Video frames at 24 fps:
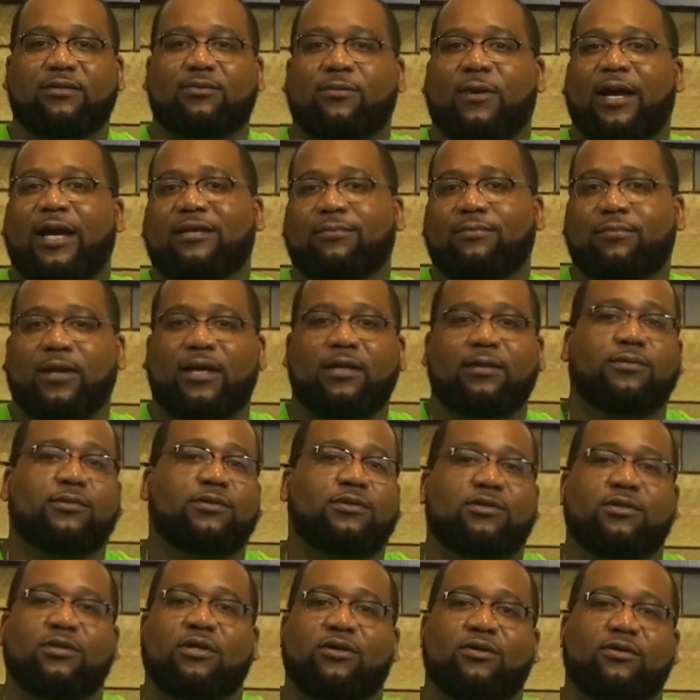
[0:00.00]
writing paper,
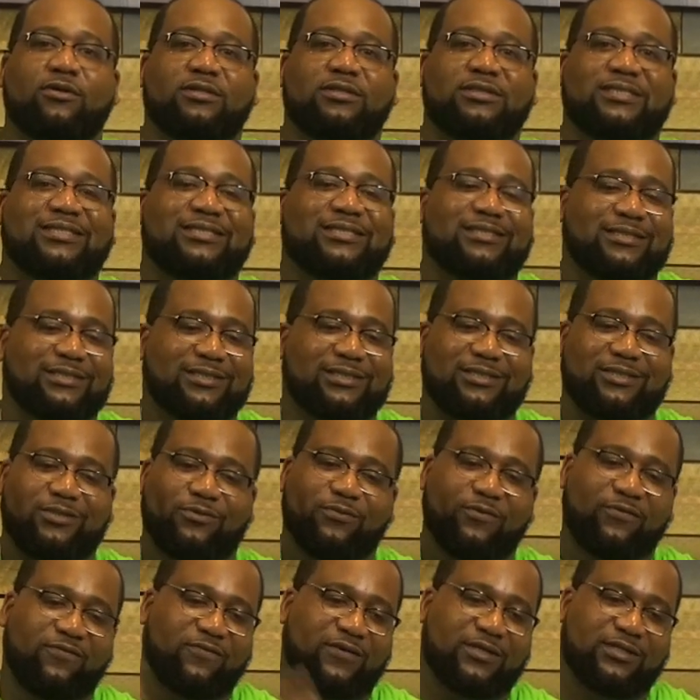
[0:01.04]
you know, just just to
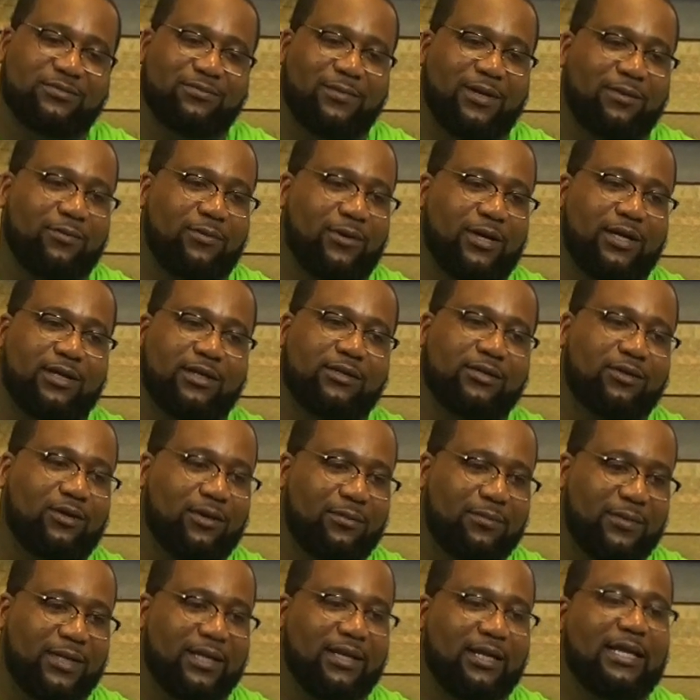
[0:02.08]
refresh my brain, you know what
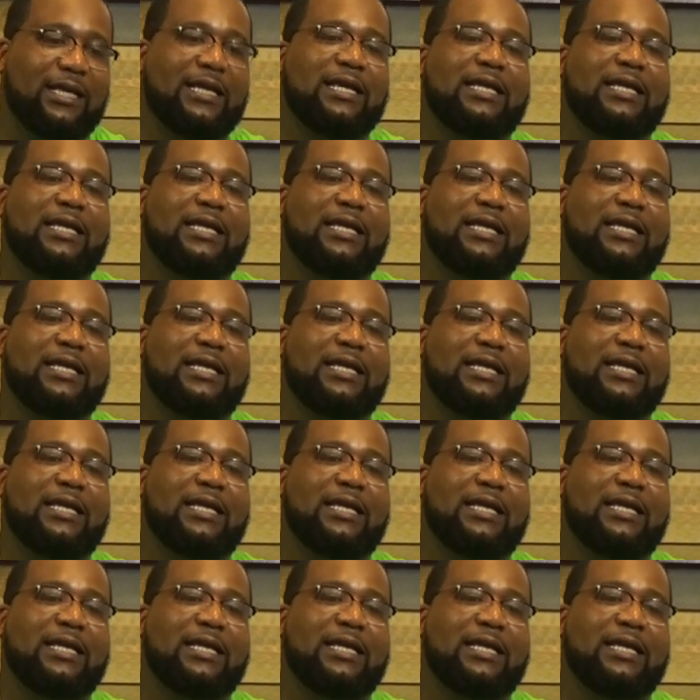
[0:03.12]
I mean?